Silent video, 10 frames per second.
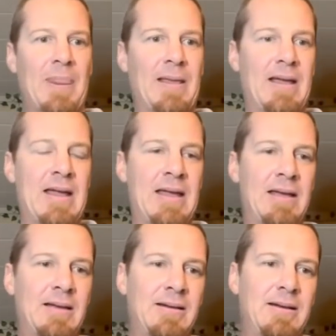
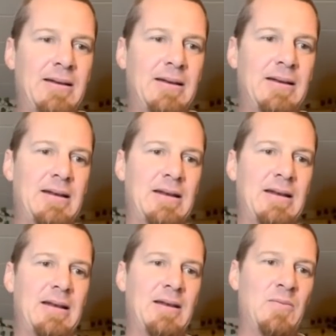And
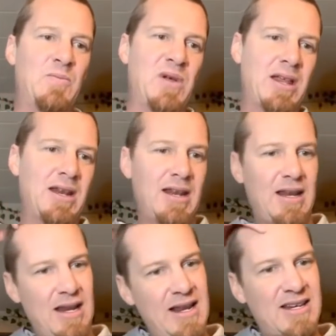but
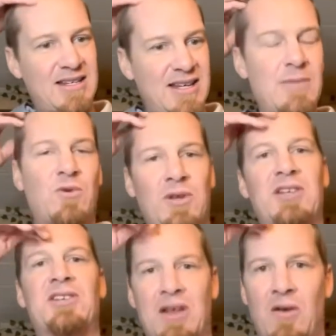it just seemed really
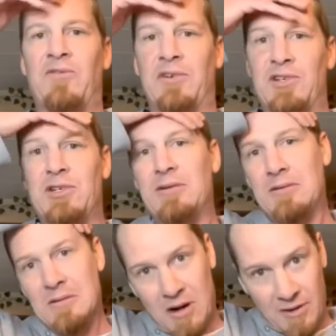selfish
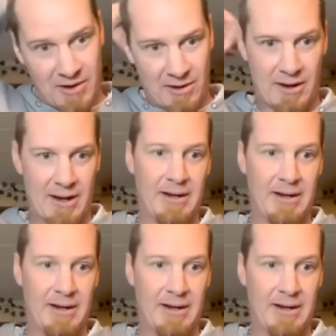on their end.